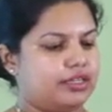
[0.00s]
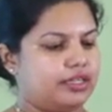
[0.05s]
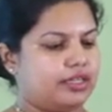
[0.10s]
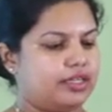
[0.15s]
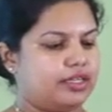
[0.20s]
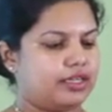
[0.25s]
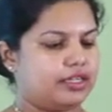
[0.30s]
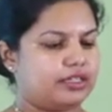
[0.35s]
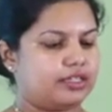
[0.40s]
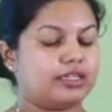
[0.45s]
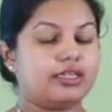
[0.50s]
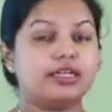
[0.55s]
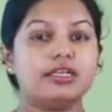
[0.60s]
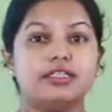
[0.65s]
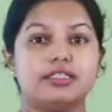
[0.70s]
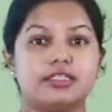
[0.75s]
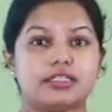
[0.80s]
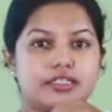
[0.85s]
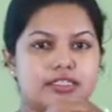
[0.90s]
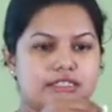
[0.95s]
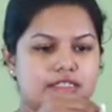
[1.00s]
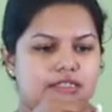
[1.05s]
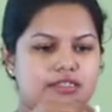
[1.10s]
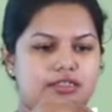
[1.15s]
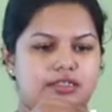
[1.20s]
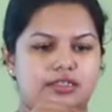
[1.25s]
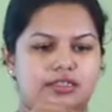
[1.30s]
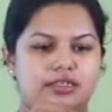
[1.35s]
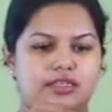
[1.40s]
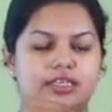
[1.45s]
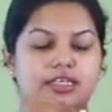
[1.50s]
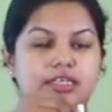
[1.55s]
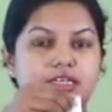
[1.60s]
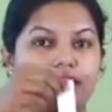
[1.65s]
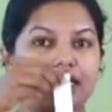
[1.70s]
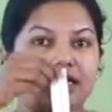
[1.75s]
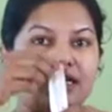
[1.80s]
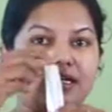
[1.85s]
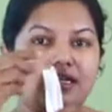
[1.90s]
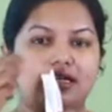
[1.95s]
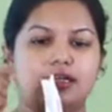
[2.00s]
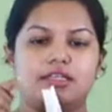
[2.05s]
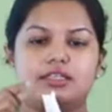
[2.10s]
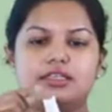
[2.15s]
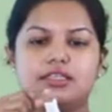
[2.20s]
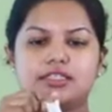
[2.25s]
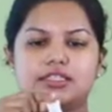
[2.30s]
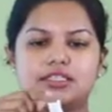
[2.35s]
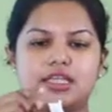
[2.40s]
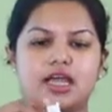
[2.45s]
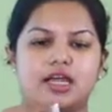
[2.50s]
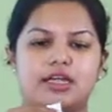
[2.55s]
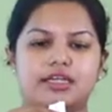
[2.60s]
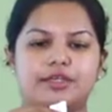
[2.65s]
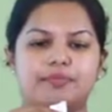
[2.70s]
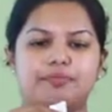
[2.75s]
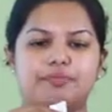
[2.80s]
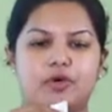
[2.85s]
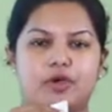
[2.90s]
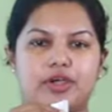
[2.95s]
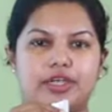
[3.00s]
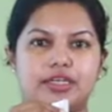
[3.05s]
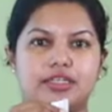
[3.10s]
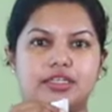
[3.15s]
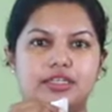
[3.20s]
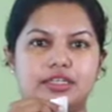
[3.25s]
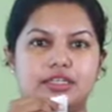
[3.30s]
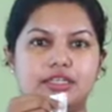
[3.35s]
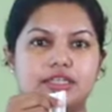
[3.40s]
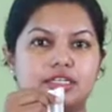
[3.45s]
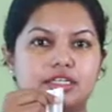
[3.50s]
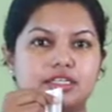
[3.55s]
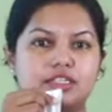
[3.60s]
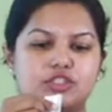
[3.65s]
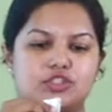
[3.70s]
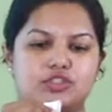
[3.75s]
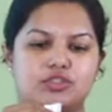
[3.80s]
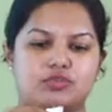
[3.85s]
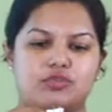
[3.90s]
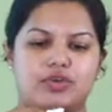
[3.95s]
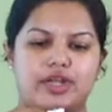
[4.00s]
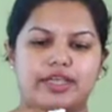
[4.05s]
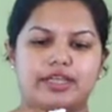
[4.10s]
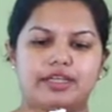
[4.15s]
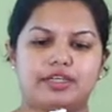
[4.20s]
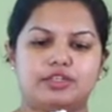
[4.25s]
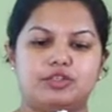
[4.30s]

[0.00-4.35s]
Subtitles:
here the starting point, right?